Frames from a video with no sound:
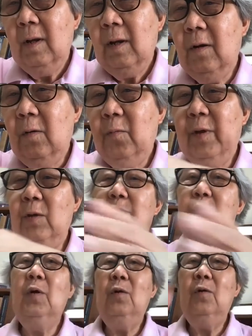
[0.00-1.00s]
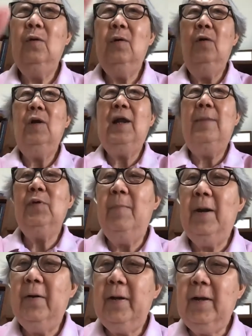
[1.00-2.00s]
You know, we used to look up to
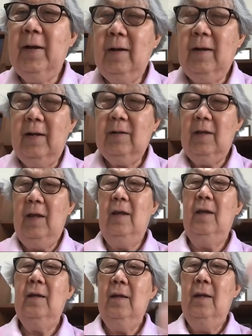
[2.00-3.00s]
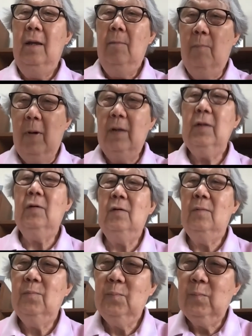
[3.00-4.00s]
America as a
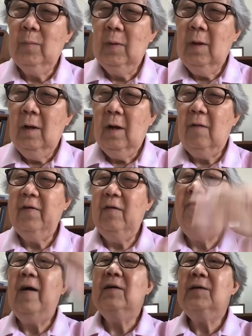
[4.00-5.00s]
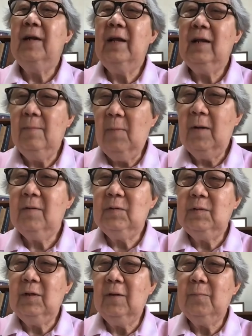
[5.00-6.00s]
model of a functioning
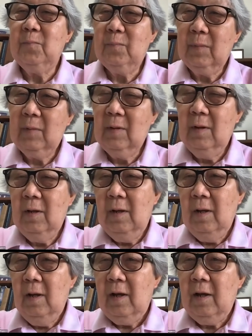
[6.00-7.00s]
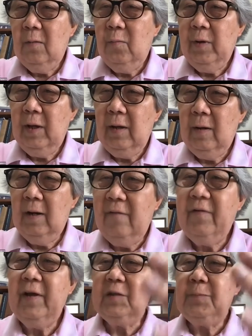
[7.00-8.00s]
democracy. And we
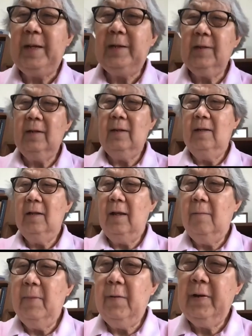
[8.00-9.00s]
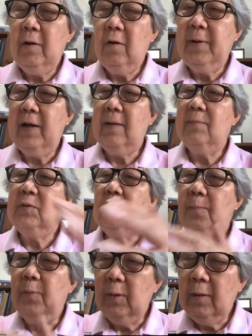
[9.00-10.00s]
never expected that America would become
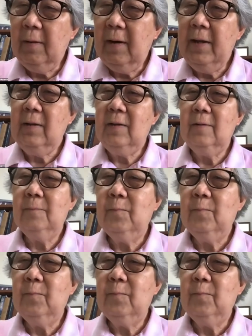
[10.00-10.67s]
so polarized